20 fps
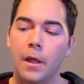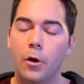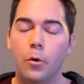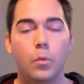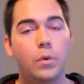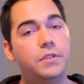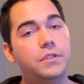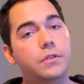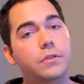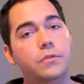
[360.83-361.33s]

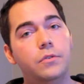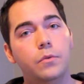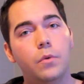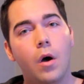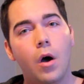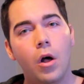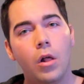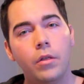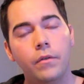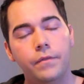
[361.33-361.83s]
Once you do
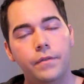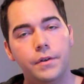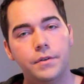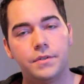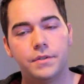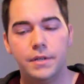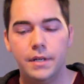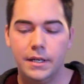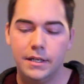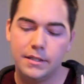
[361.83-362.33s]
all of
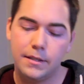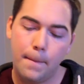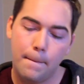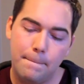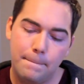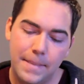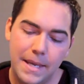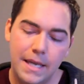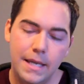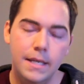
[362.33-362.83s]
those things,
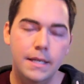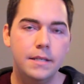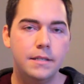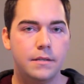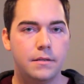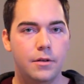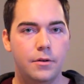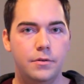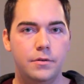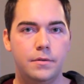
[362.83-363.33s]

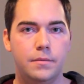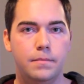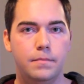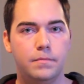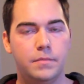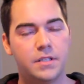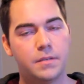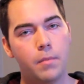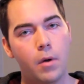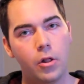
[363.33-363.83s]
piece those
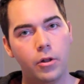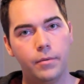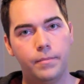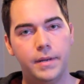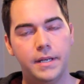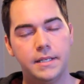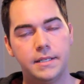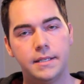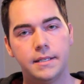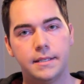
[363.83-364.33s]
smaller
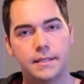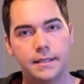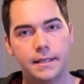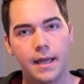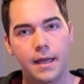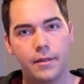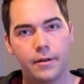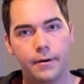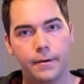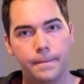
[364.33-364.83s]
pieces
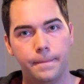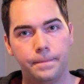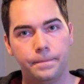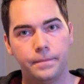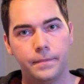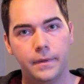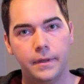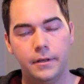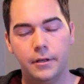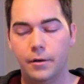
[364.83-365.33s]
together.
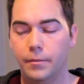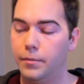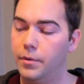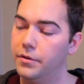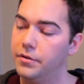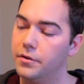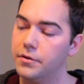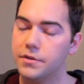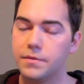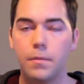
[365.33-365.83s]

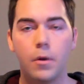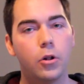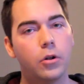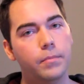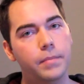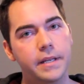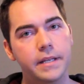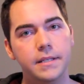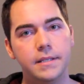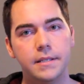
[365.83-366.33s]
Put those smaller
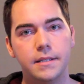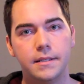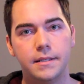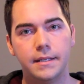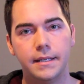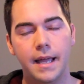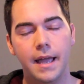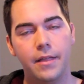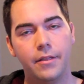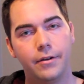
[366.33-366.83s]
pieces
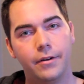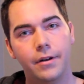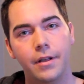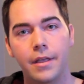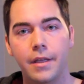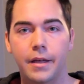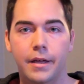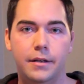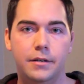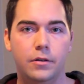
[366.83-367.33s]
together
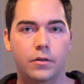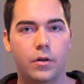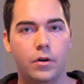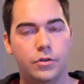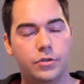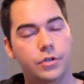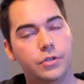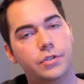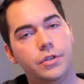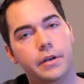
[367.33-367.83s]
into
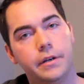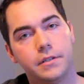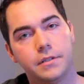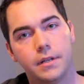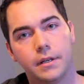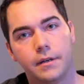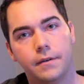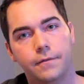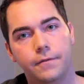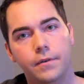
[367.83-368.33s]
larger chunks,
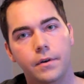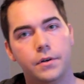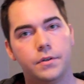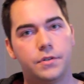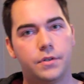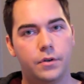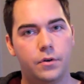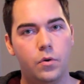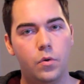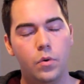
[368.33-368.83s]
like a
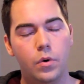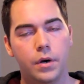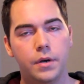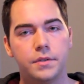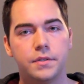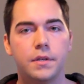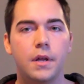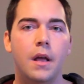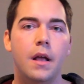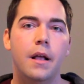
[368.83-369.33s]
verse, a
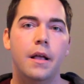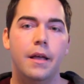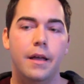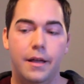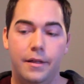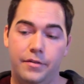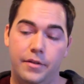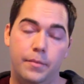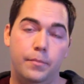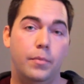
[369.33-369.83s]
chorus,
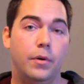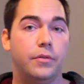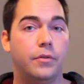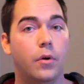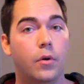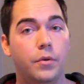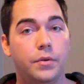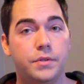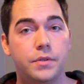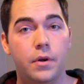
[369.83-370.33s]
and then put the
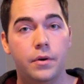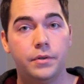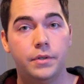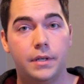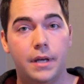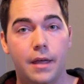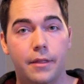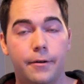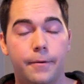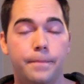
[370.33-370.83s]
whole song
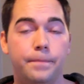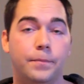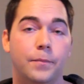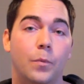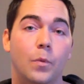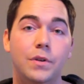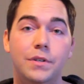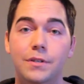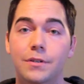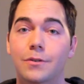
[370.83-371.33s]
together.
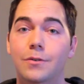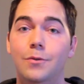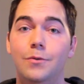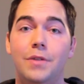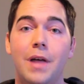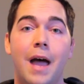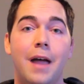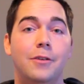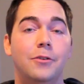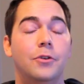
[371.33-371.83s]
Once you do
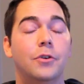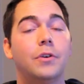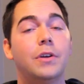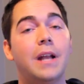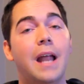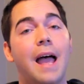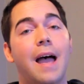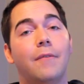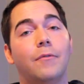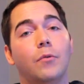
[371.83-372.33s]
that, you're going
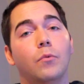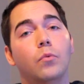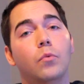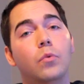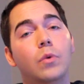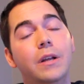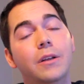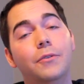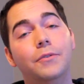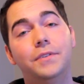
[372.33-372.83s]
to have a
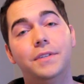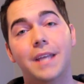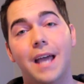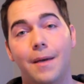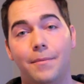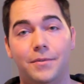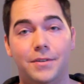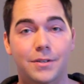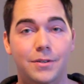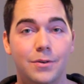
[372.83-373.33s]
real
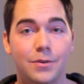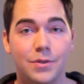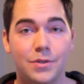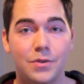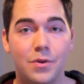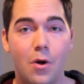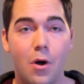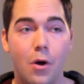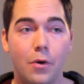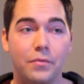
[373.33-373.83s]
depth to your
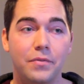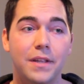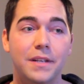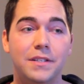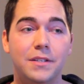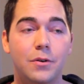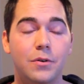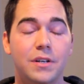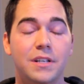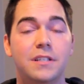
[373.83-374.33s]
song
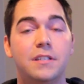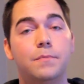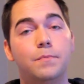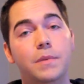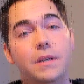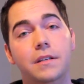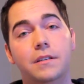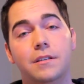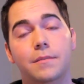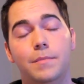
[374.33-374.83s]
that's going to
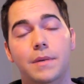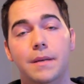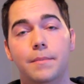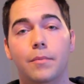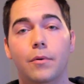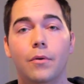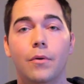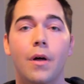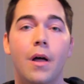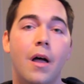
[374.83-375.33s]
speak to
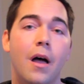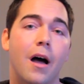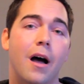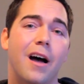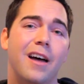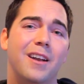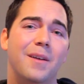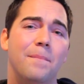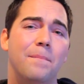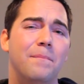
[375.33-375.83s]
people
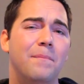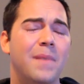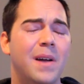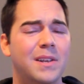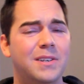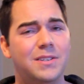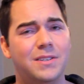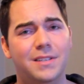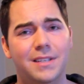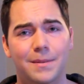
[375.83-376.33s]
on a
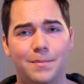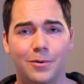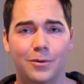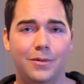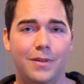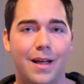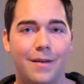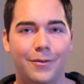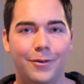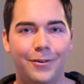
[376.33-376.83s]
much deeper
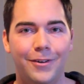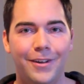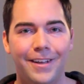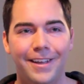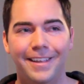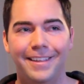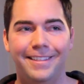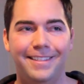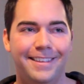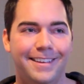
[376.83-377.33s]
level
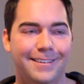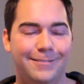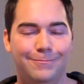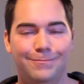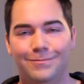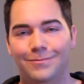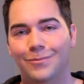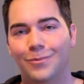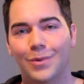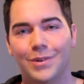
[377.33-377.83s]

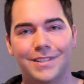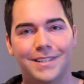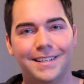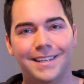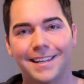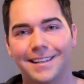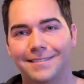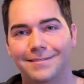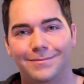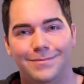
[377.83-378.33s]
than, once
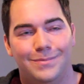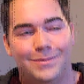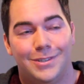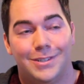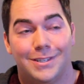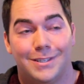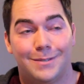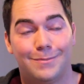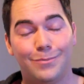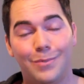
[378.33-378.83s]
again,
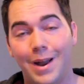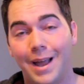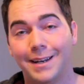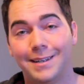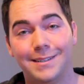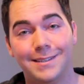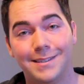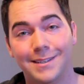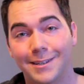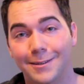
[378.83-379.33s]
just
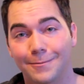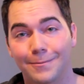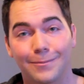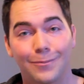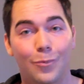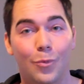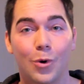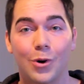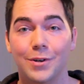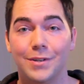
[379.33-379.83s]
practicing
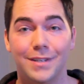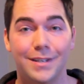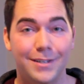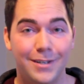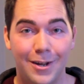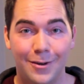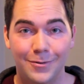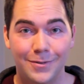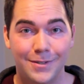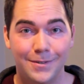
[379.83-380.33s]
words and
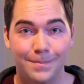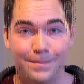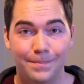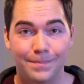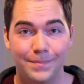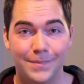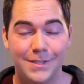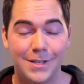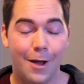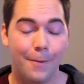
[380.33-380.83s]
notes.
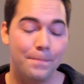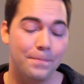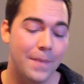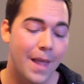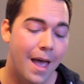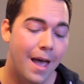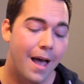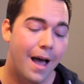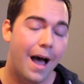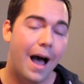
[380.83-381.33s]
So,
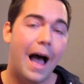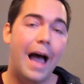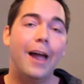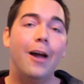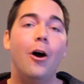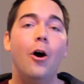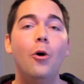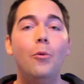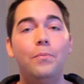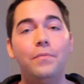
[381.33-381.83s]
I
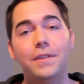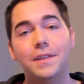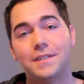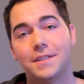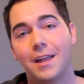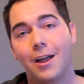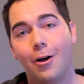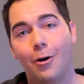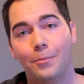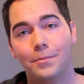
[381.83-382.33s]
hope
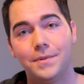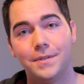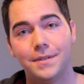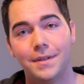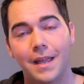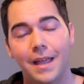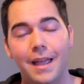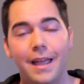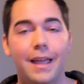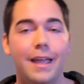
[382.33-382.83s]
this
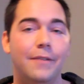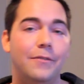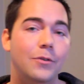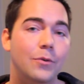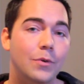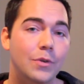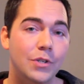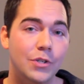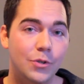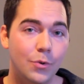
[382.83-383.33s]
helps. If
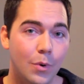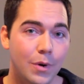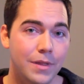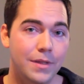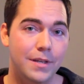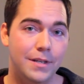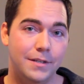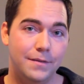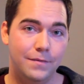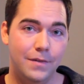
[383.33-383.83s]
you enjoyed
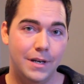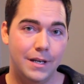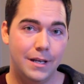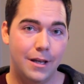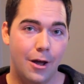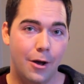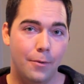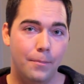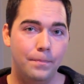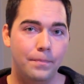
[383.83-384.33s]
this
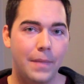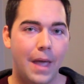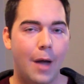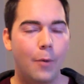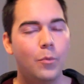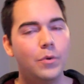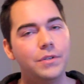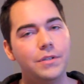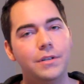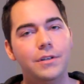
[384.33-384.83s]
video,
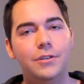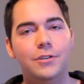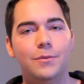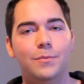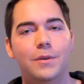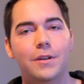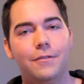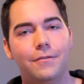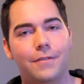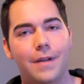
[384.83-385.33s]
I want you to do
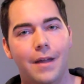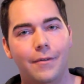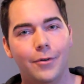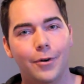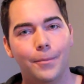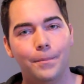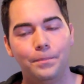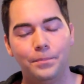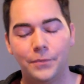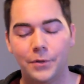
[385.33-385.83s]
me a
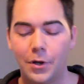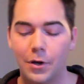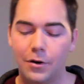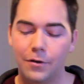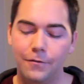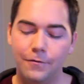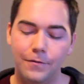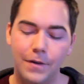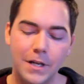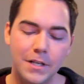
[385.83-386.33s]
favor. Go to
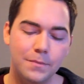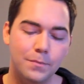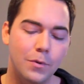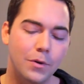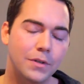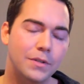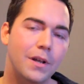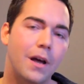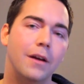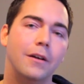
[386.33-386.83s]

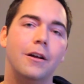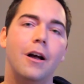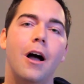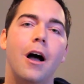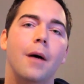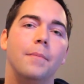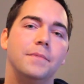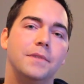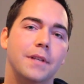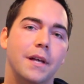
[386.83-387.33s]

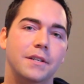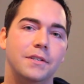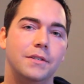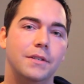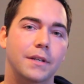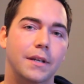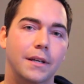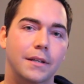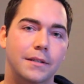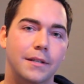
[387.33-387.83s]

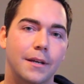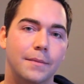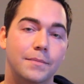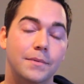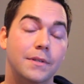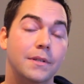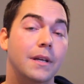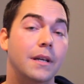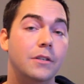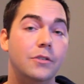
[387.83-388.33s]

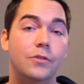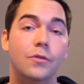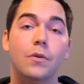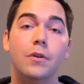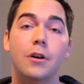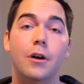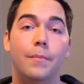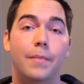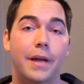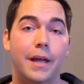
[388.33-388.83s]
facebook.com/singingtips and
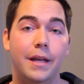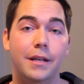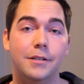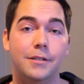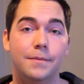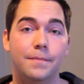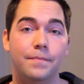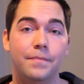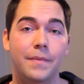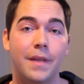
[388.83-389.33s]
join our
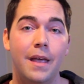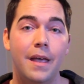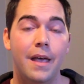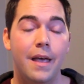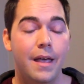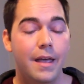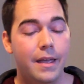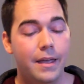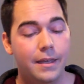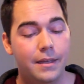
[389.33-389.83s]
page.
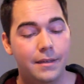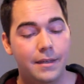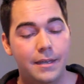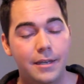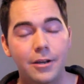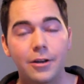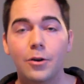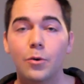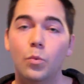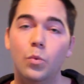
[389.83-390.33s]

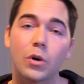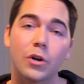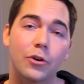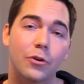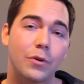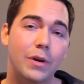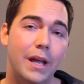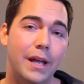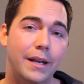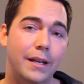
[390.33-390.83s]
Here we're
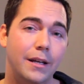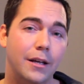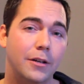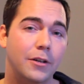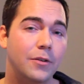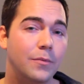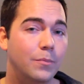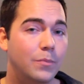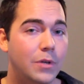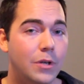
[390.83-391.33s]
creating a
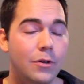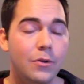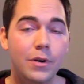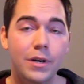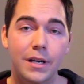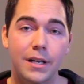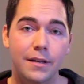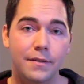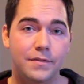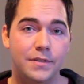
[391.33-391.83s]

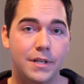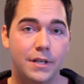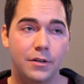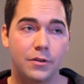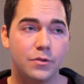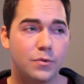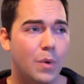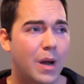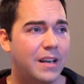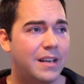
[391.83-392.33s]
community of
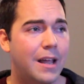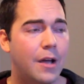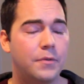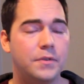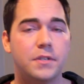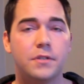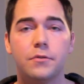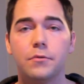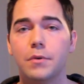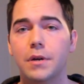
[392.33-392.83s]
singers. Right now
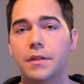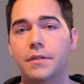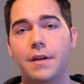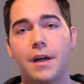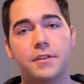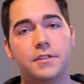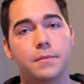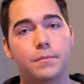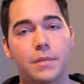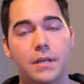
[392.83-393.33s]
it's
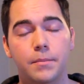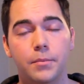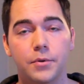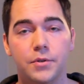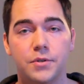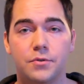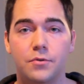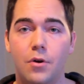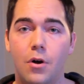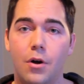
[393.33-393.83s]
3,000 people
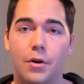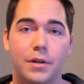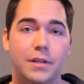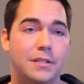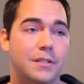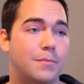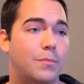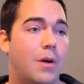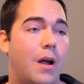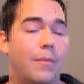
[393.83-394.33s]
strong.
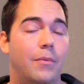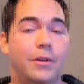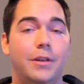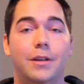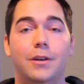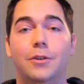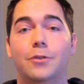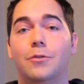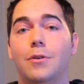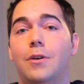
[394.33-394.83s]
It's probably
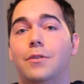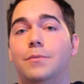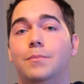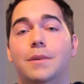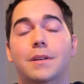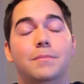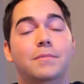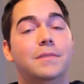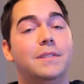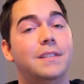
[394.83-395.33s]
going to grow to
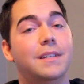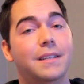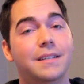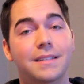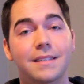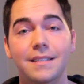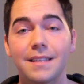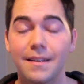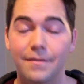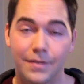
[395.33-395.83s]
be
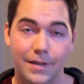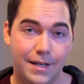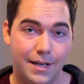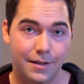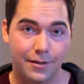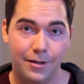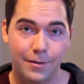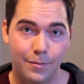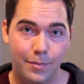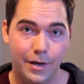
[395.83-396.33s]

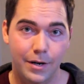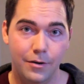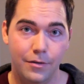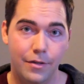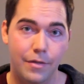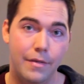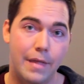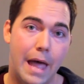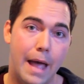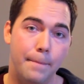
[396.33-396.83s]
significantly bigger
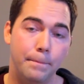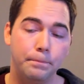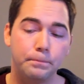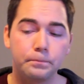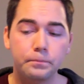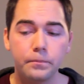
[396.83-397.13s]
than that.